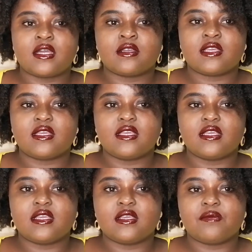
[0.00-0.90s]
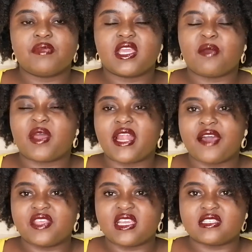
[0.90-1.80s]
he became an
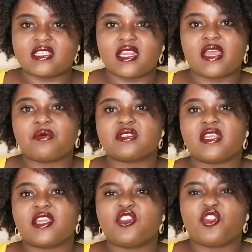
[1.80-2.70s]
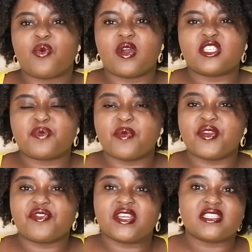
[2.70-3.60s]
atheist, and I was like, you know what, my
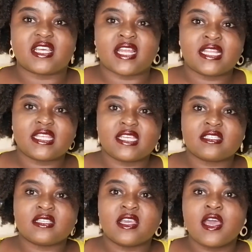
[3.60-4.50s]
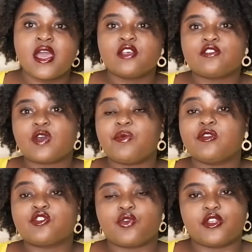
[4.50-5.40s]
boyfriend is an atheist, so I'm
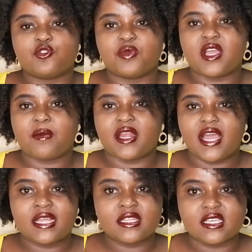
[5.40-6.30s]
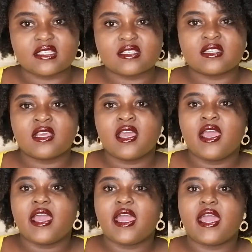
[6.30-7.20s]
also going to become an atheist.
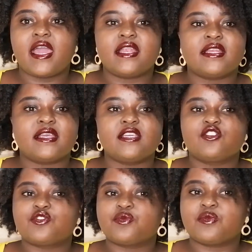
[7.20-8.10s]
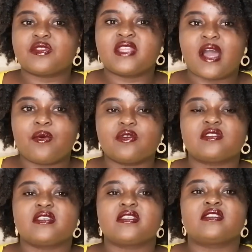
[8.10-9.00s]
And that was
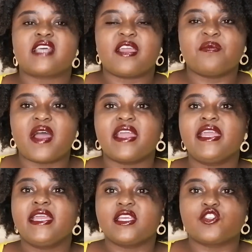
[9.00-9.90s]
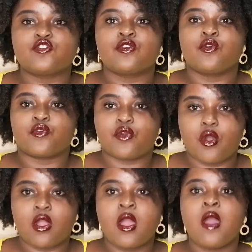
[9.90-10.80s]
the time I hit
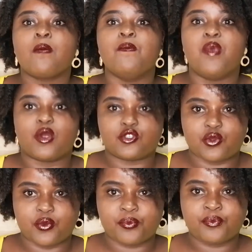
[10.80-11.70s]
rock bottom.